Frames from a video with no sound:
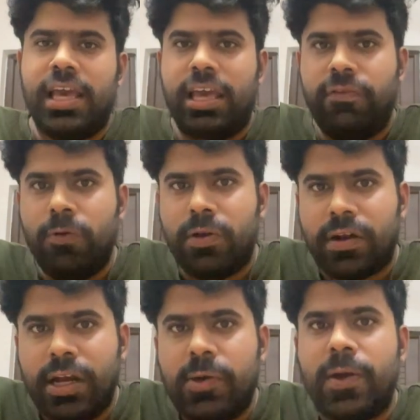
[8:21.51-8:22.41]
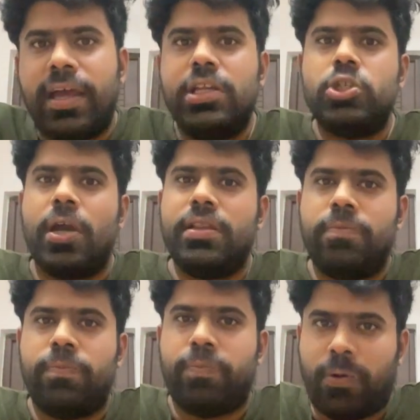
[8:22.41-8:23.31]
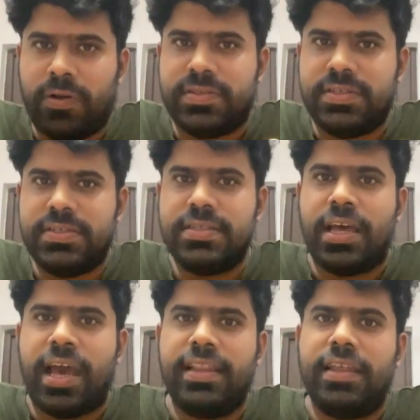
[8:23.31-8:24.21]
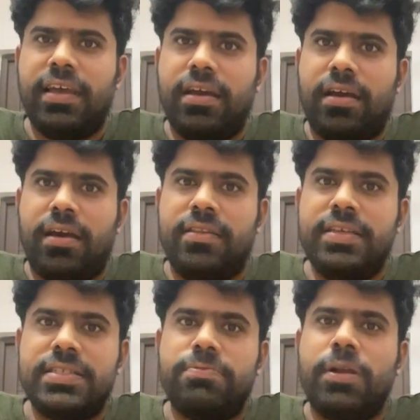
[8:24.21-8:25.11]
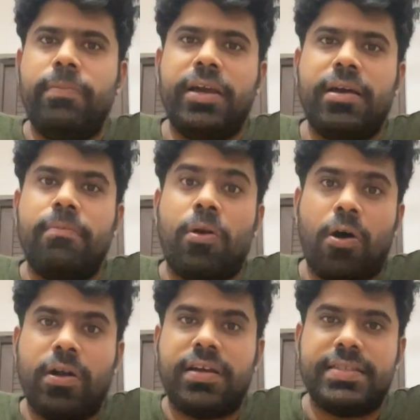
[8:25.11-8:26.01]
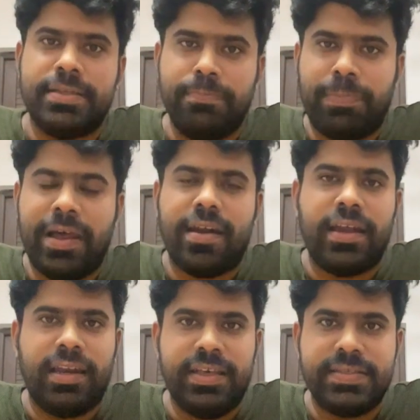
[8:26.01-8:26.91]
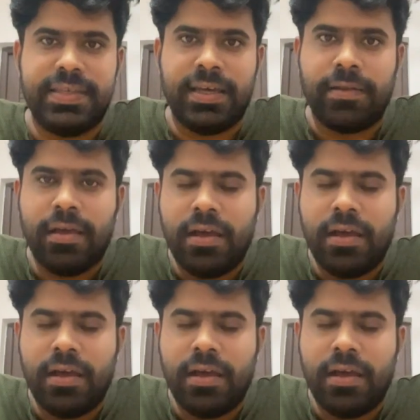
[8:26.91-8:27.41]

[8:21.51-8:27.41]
If you try to enjoy the process, I think this will become a lot simpler and easier.